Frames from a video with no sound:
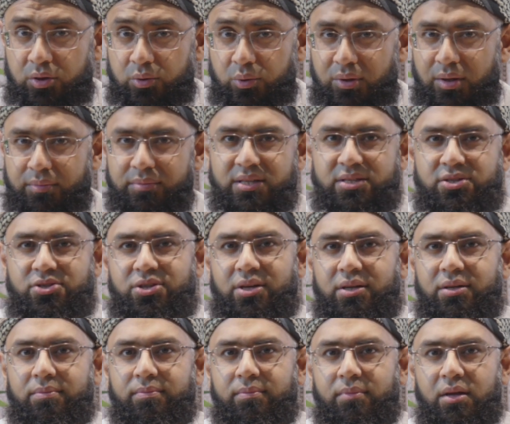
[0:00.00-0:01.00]
to the
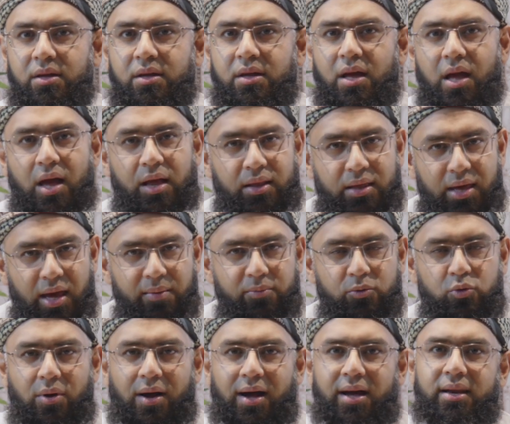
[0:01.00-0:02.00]
masjid and came
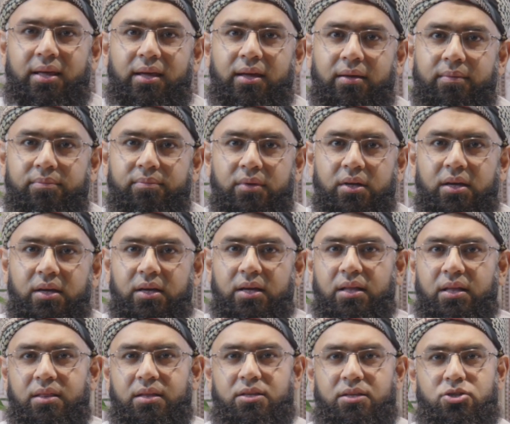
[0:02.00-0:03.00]
to Ali.
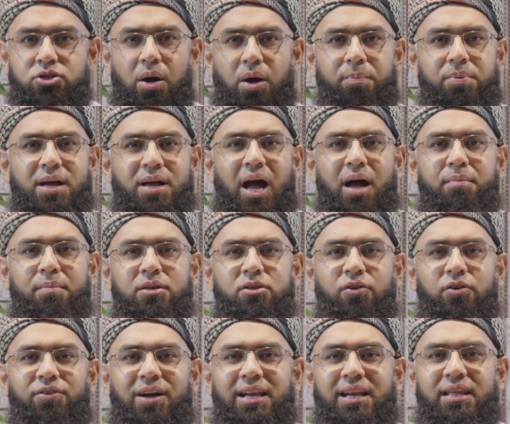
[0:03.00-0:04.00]
The top garment
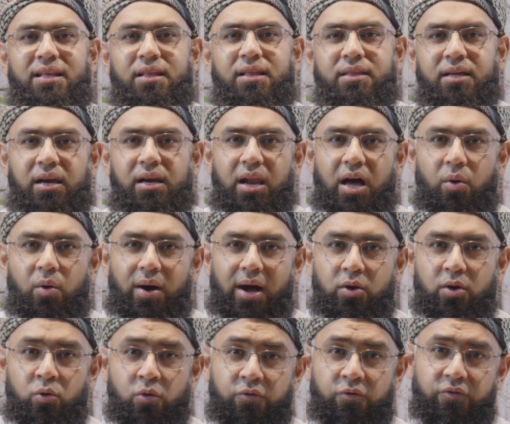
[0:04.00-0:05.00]
of Ali radiallahu
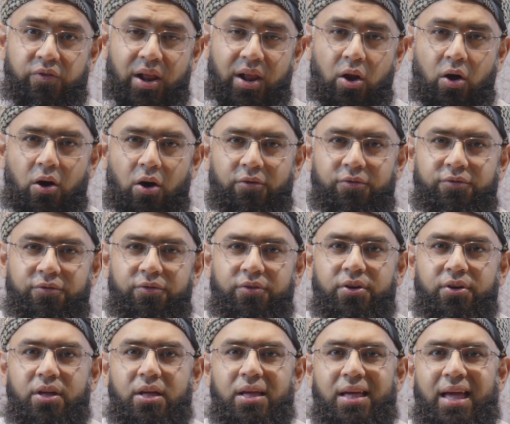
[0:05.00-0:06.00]
anhu fell off
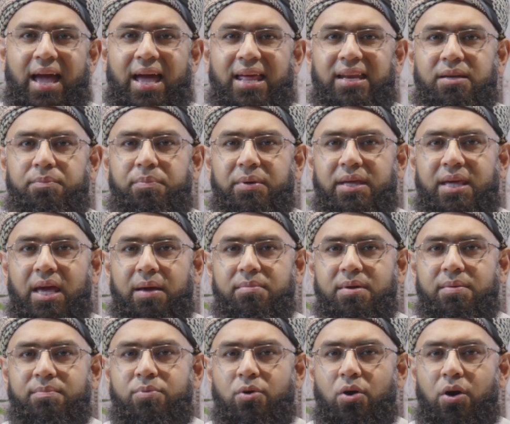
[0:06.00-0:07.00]
and it became
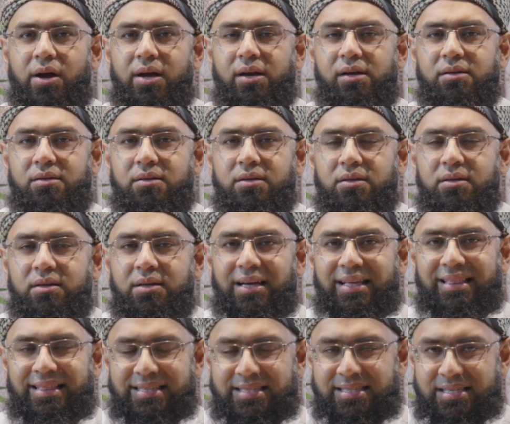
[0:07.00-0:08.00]
embroiled
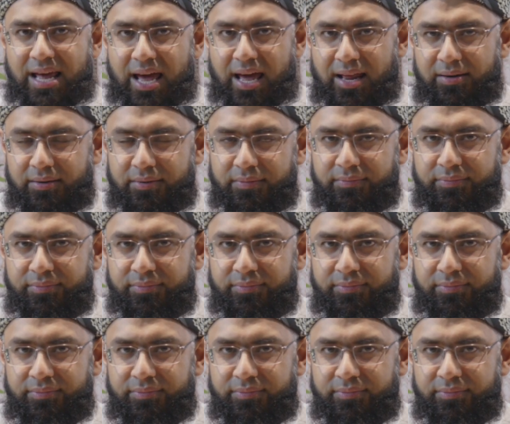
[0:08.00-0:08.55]
in the sand.